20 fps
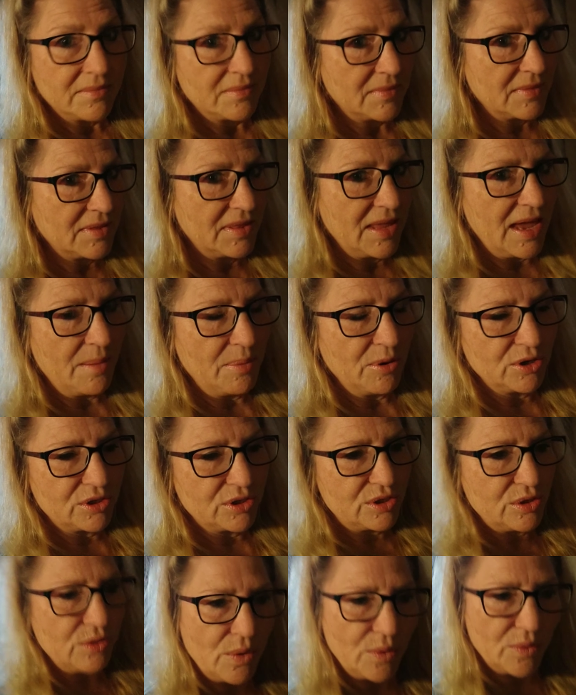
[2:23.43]
that
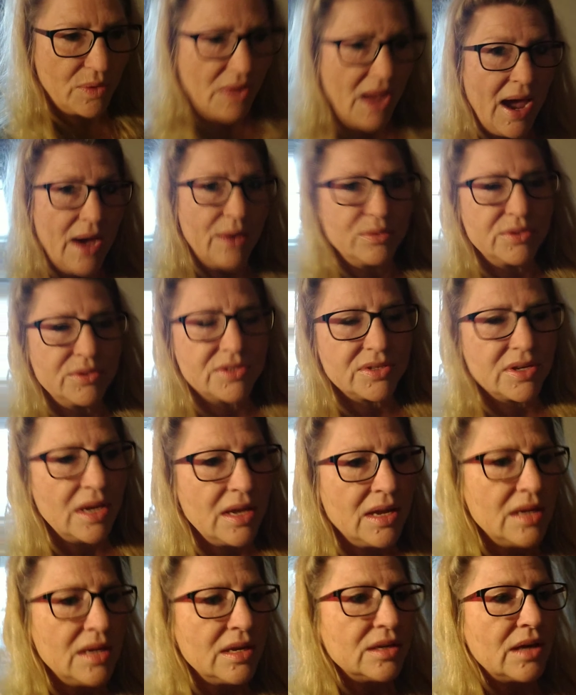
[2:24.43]
person who owned the house.
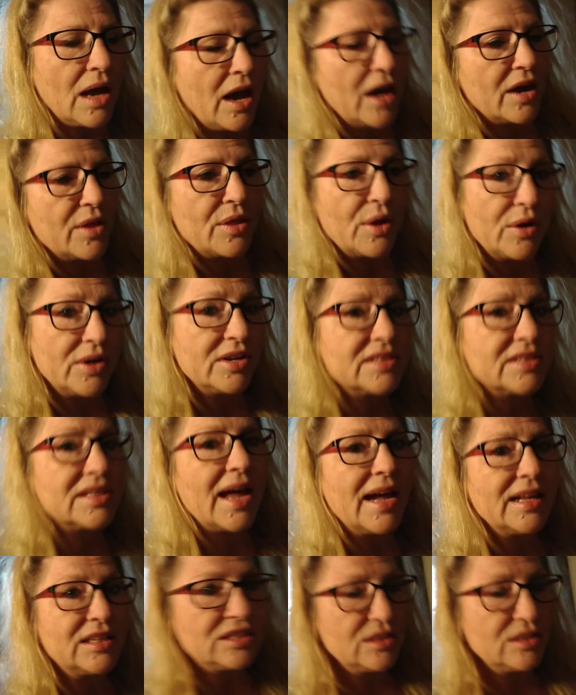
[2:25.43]
There is
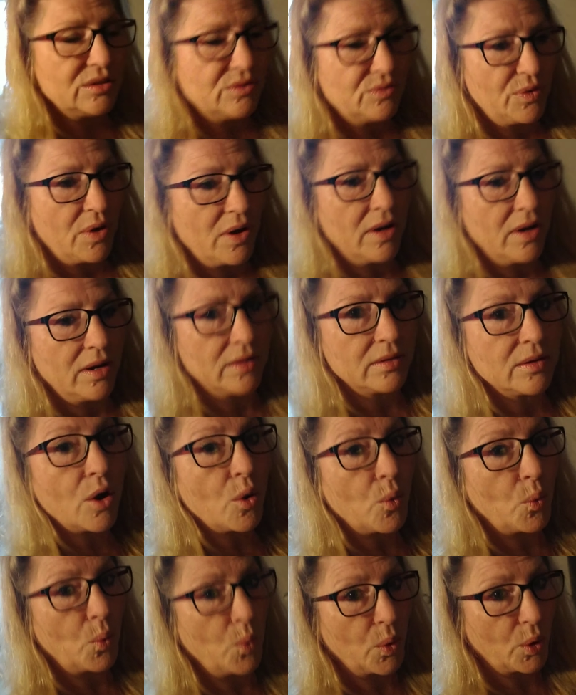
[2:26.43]
lots of
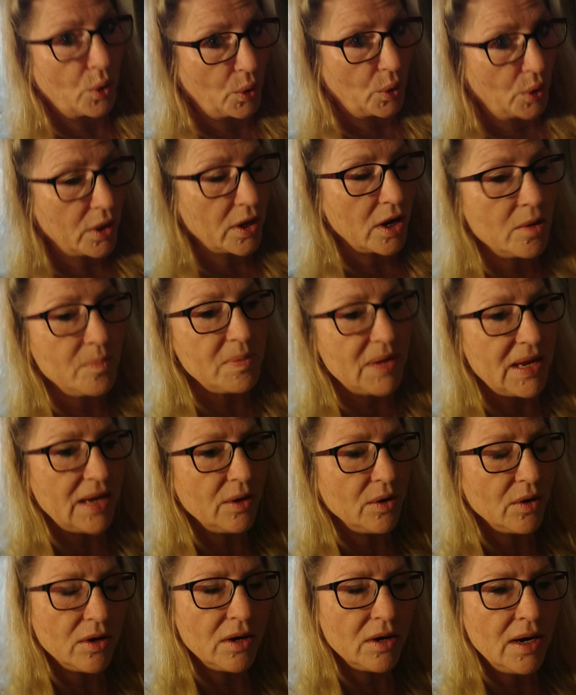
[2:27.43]
work up
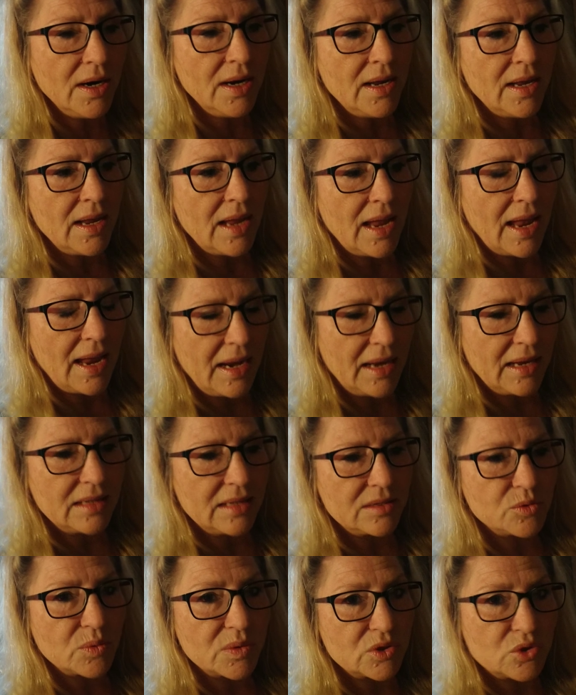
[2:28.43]
here
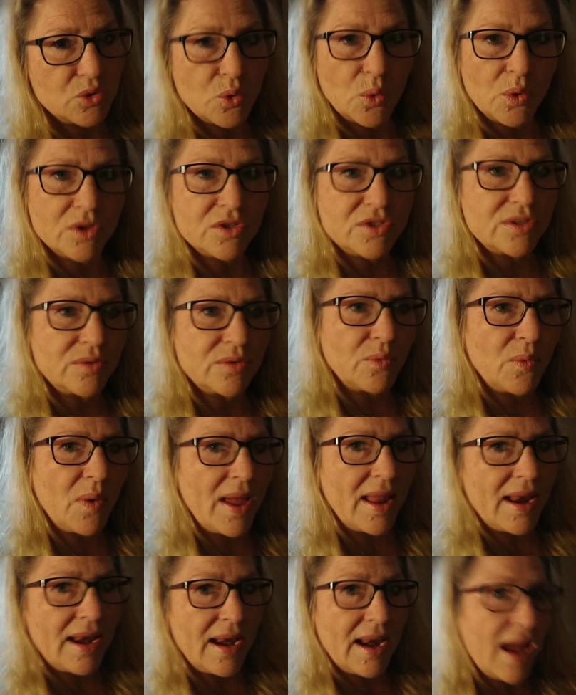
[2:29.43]
and resorts and
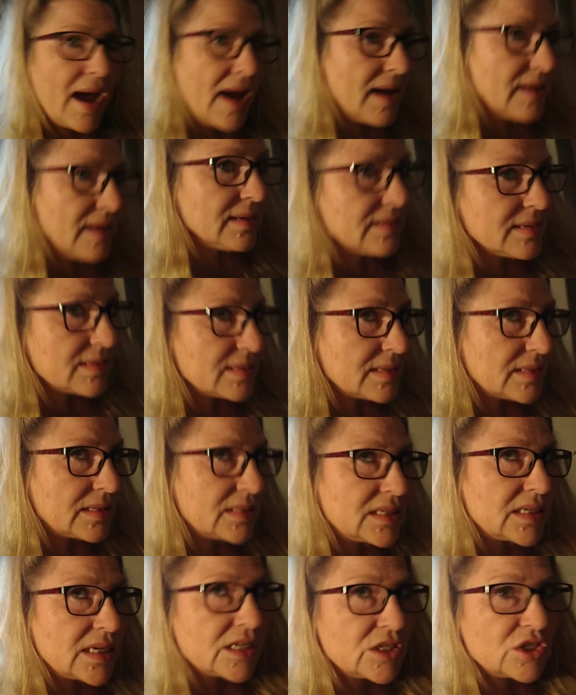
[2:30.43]
whatnot.
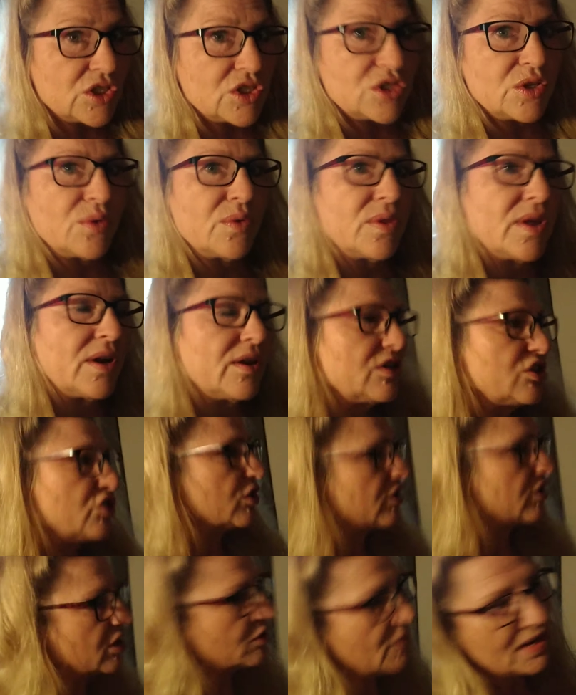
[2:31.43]
So there's
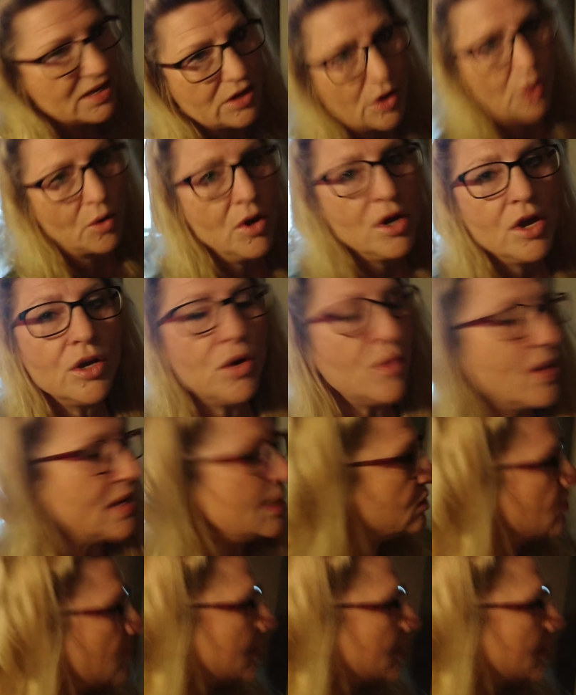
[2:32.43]
your innuendo. Okay, so